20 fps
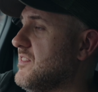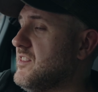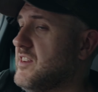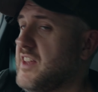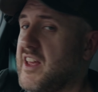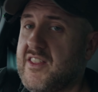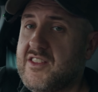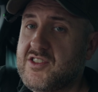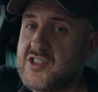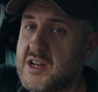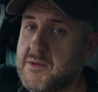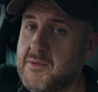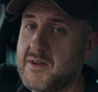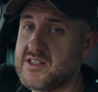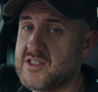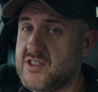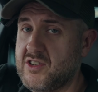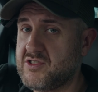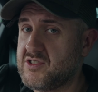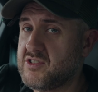The G
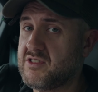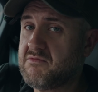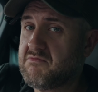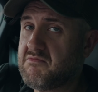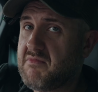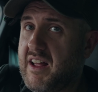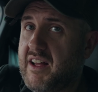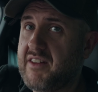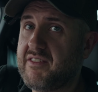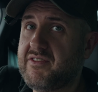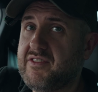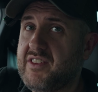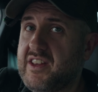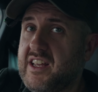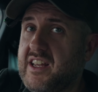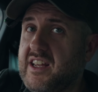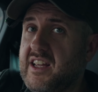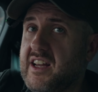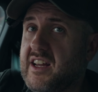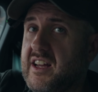Master doesn't have
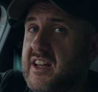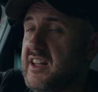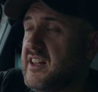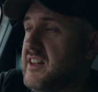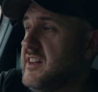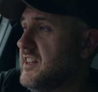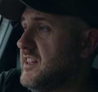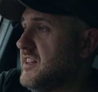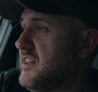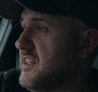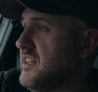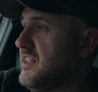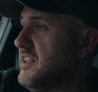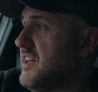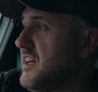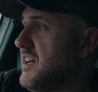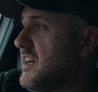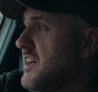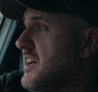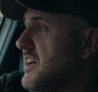the
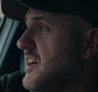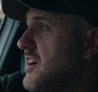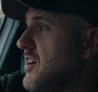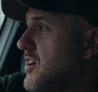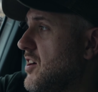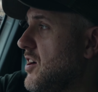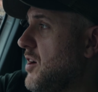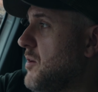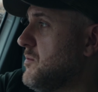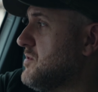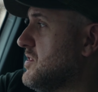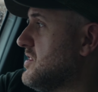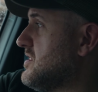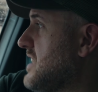optical